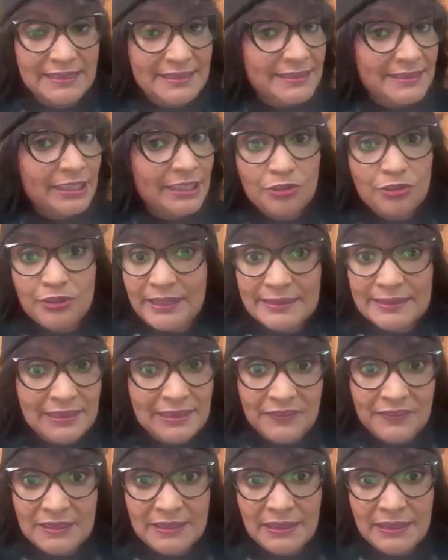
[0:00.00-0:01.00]
This is the
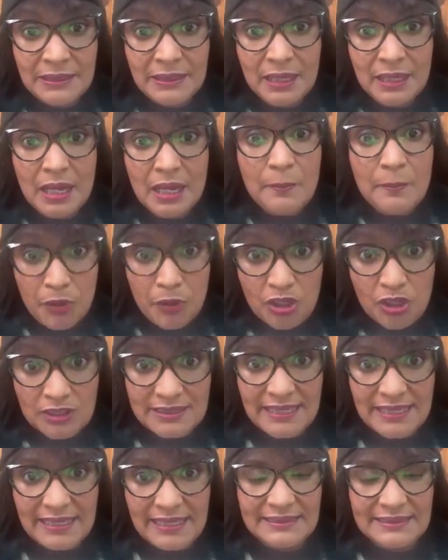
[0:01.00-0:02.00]
creativity
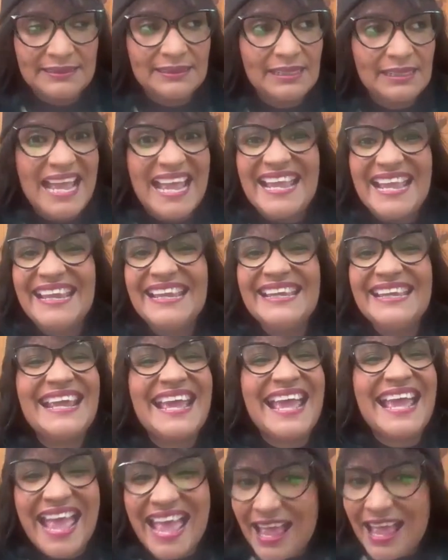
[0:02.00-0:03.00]
process
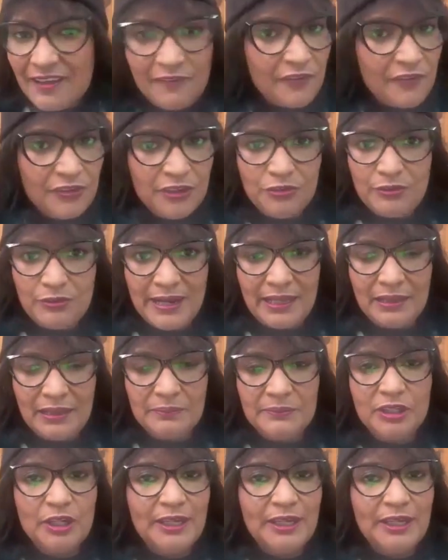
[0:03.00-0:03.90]
in every realm.